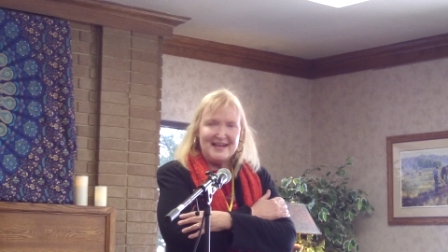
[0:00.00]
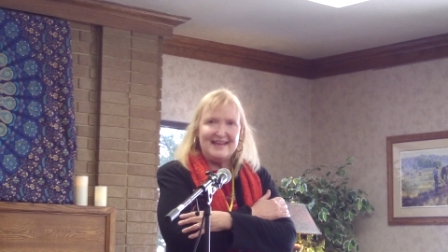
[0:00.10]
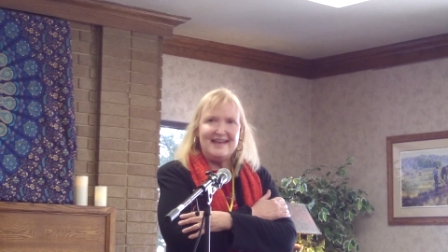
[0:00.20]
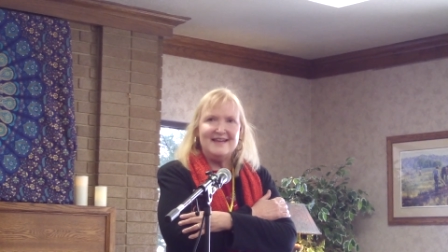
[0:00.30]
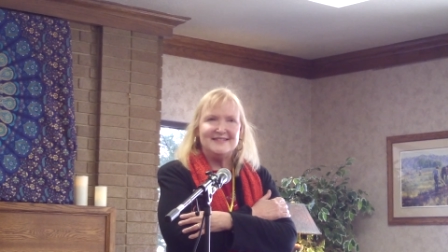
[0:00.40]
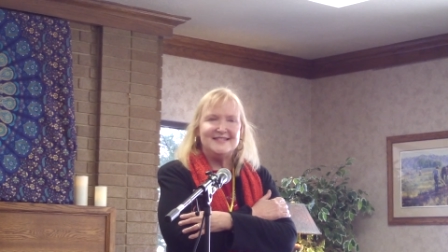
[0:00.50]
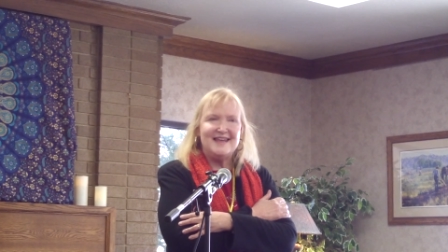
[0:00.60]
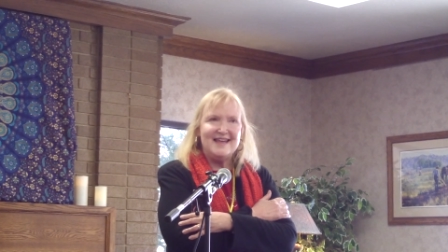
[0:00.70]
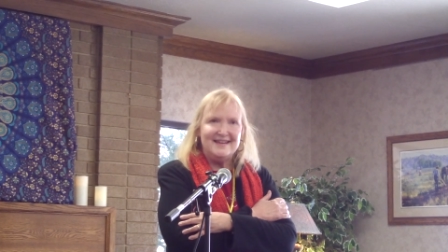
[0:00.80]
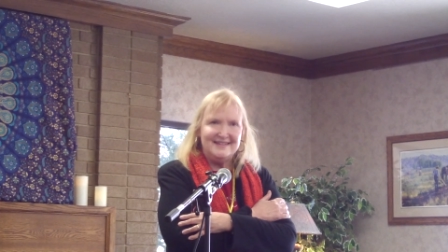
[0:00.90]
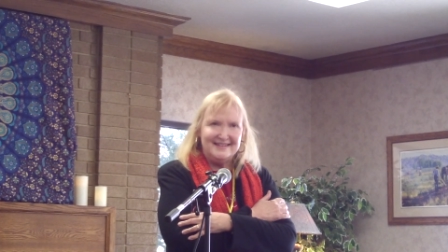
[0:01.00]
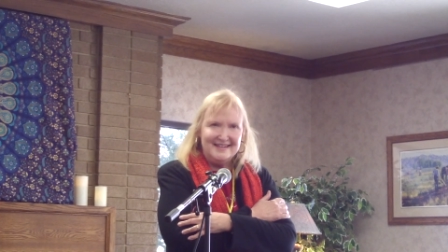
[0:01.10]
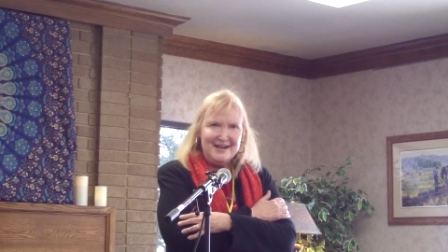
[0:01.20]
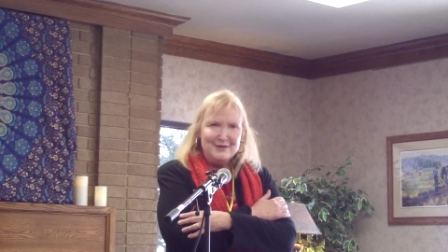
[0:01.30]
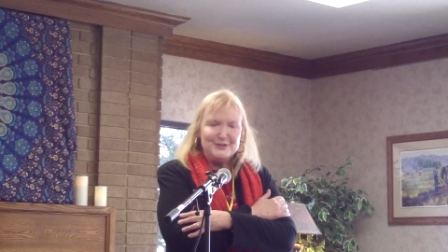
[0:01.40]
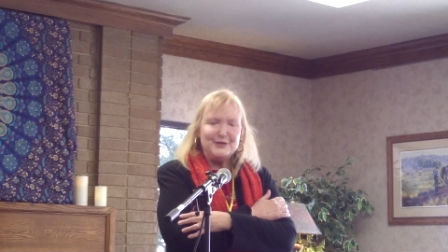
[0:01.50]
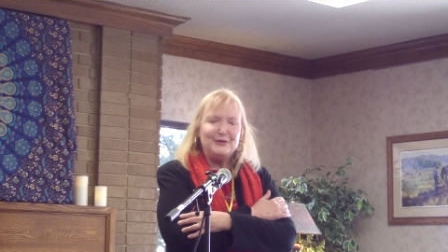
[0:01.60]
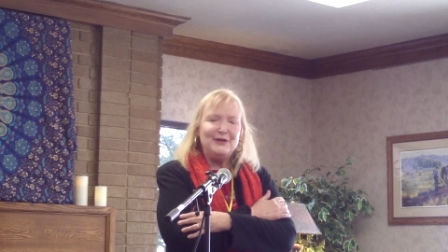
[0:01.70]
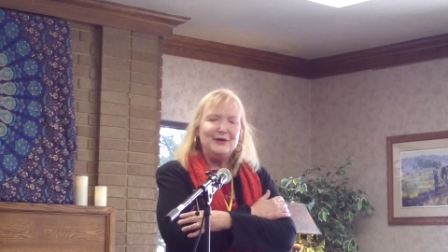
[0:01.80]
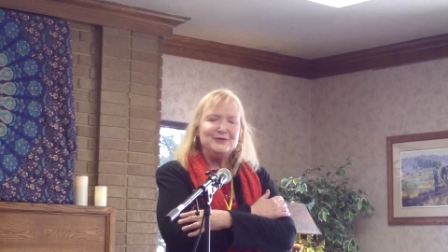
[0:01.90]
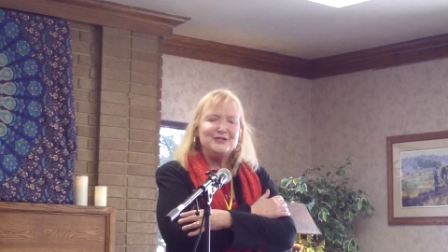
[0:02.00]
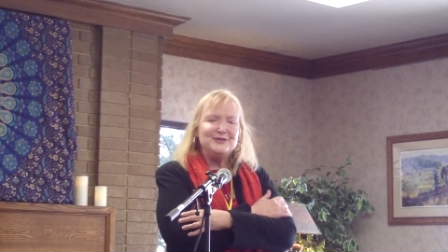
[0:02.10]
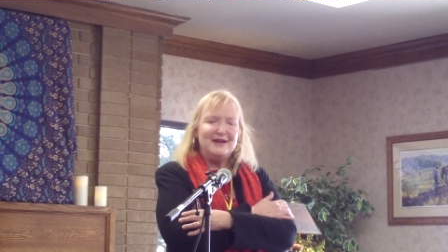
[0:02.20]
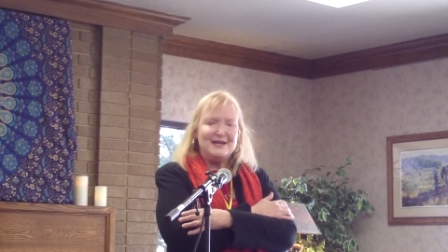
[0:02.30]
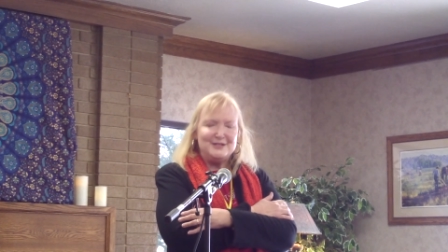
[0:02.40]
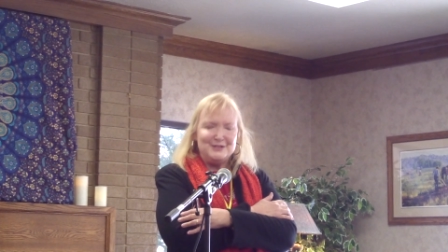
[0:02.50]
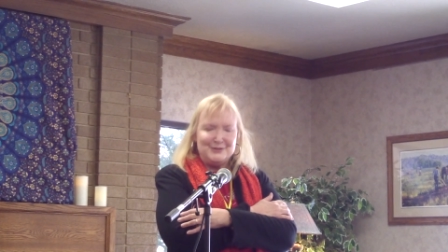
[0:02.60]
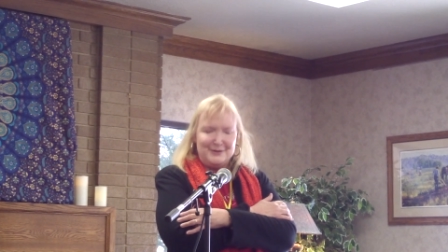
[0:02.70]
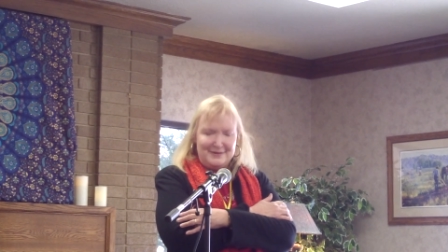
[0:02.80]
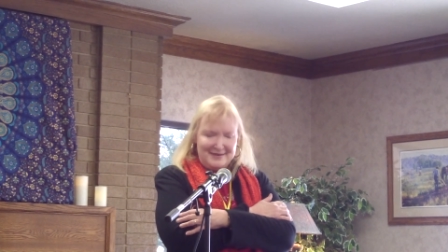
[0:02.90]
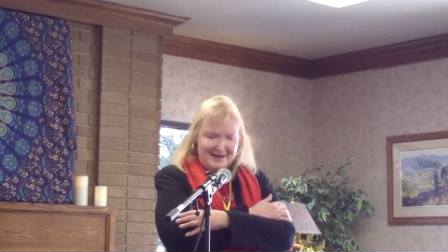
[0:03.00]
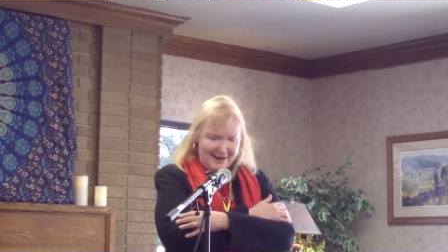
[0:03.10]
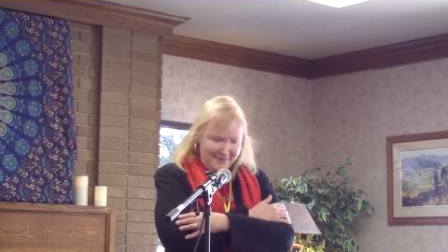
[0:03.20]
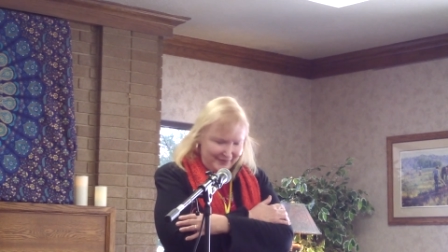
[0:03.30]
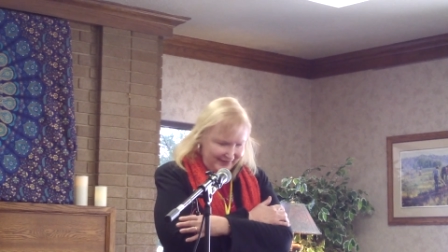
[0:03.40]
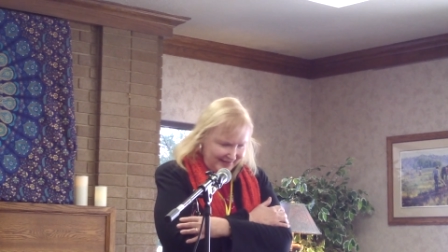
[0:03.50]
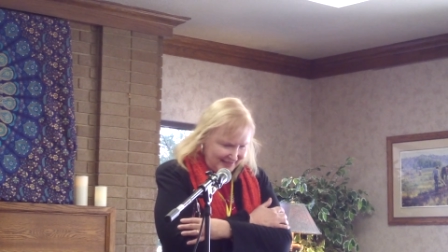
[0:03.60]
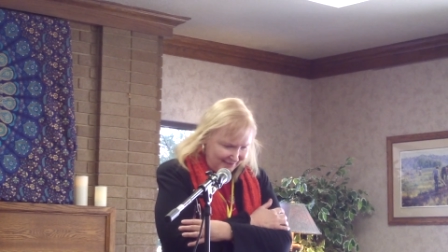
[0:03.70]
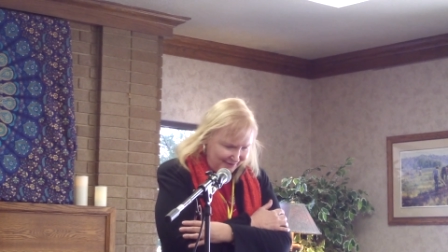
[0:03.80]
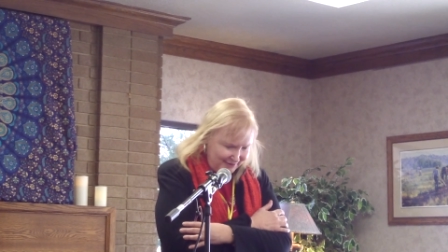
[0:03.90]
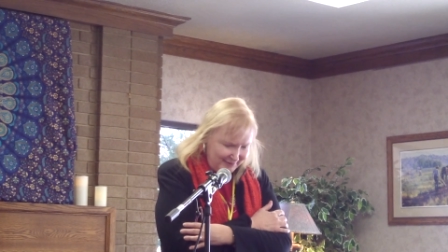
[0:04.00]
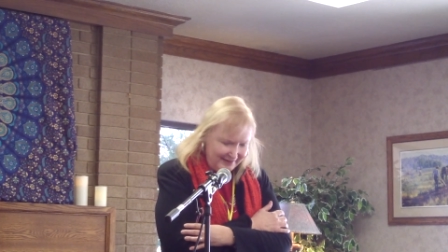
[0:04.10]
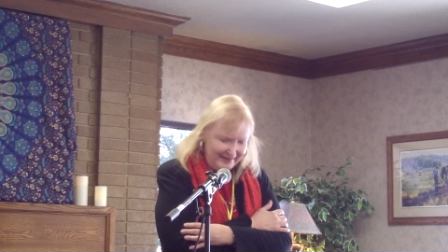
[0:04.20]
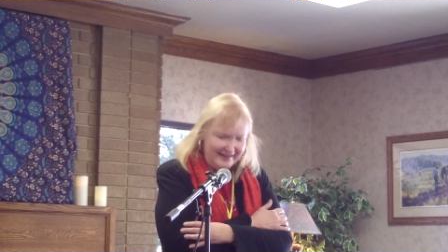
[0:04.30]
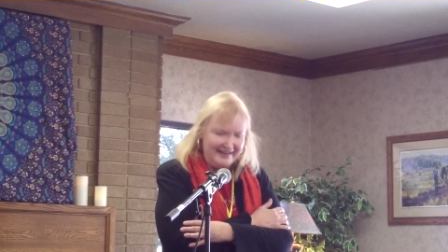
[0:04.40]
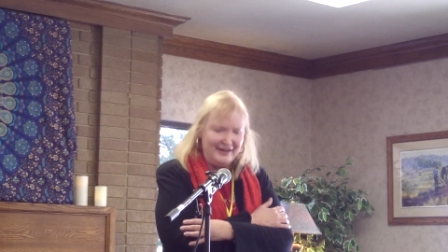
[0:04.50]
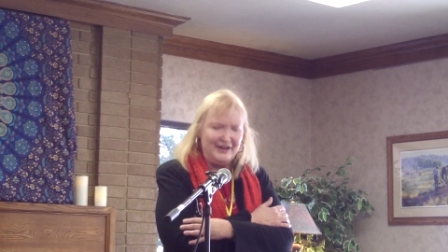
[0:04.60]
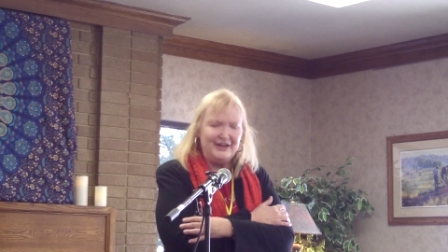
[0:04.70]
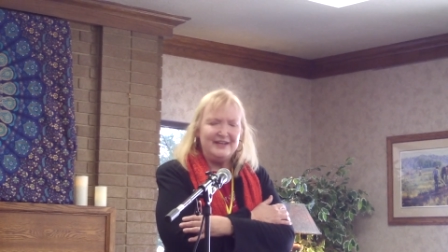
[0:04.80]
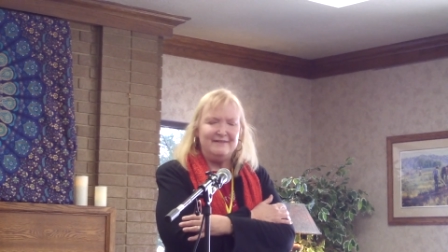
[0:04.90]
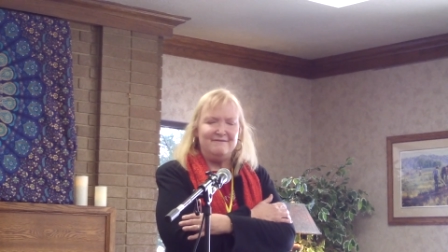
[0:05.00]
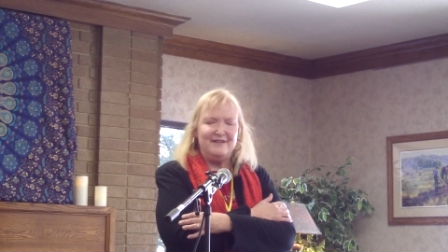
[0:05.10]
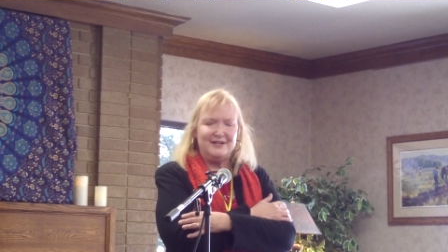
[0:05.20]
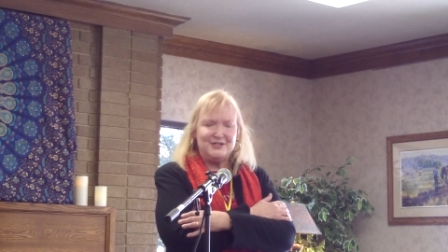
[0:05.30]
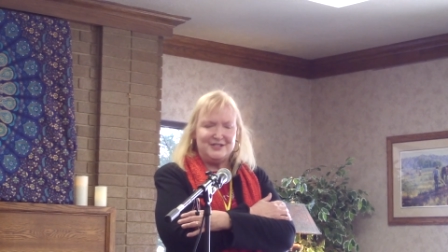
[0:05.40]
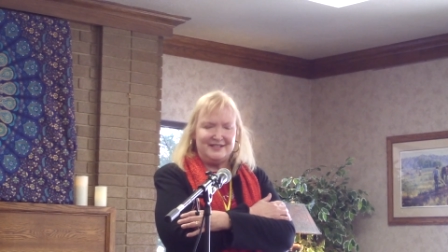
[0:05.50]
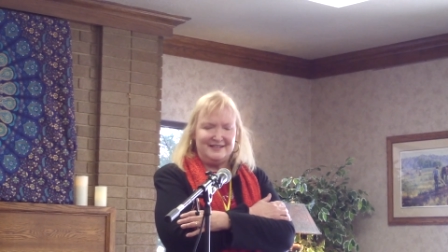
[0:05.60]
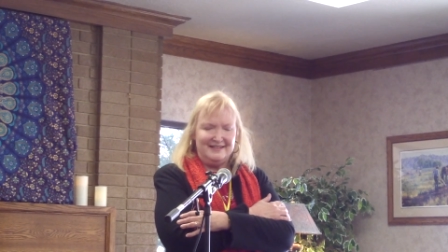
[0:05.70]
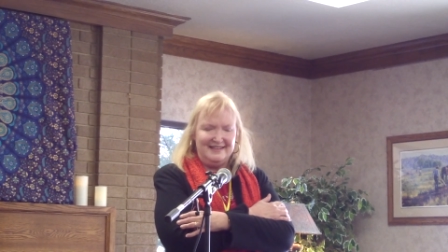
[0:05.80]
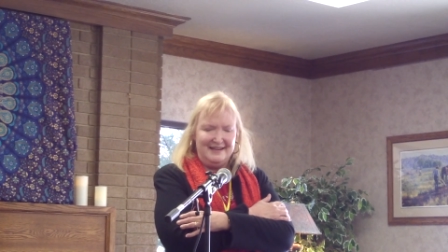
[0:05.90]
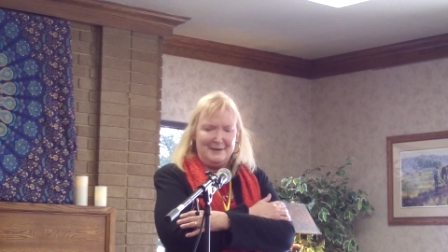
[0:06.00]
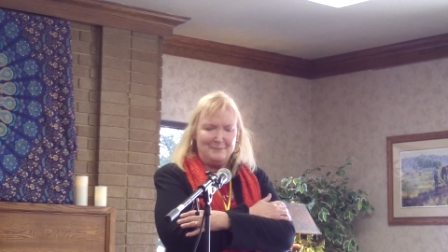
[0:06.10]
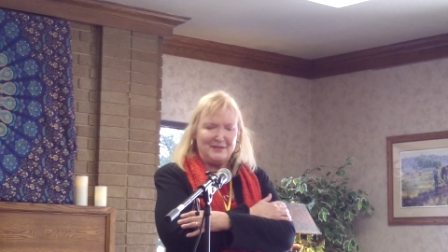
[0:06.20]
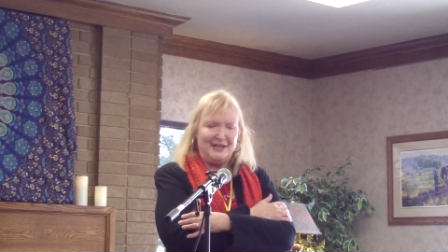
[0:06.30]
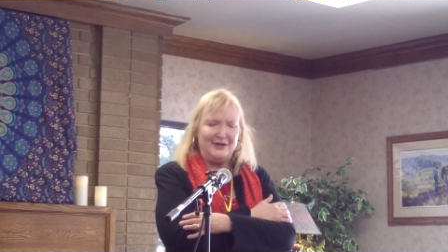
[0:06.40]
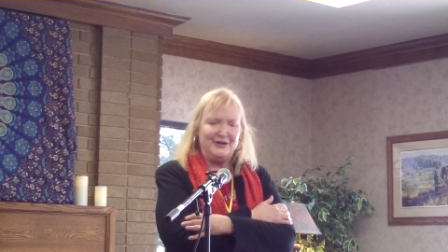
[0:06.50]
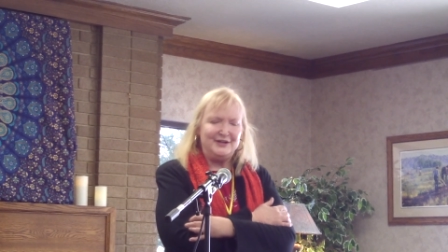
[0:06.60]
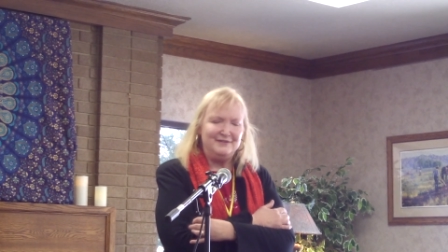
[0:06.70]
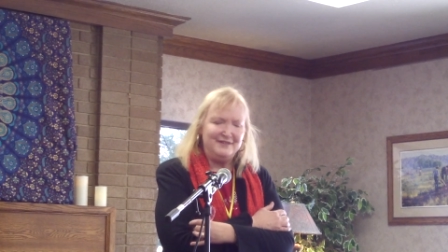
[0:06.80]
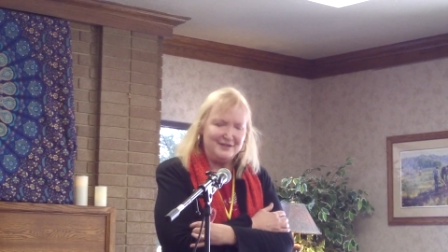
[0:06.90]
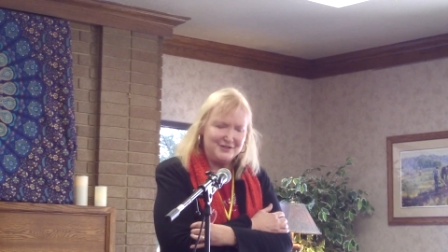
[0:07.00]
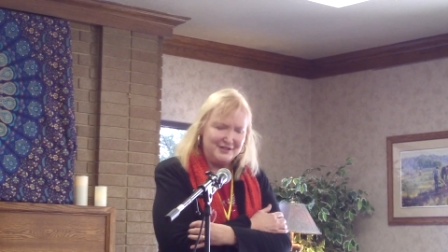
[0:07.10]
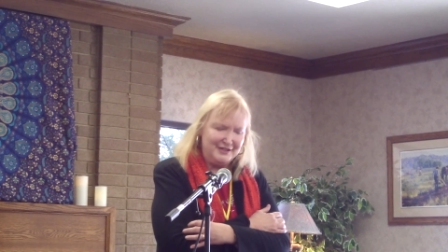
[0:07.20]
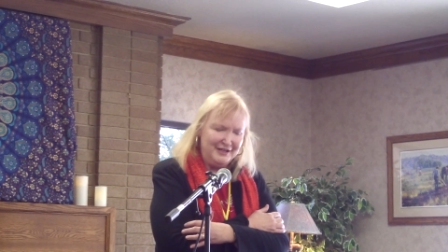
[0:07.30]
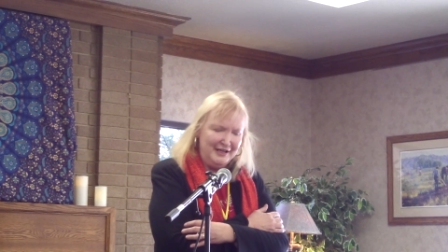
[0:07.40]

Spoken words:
I can't stand it. So close your eyes and join me now, please, if you will, in our conviction. In our conviction.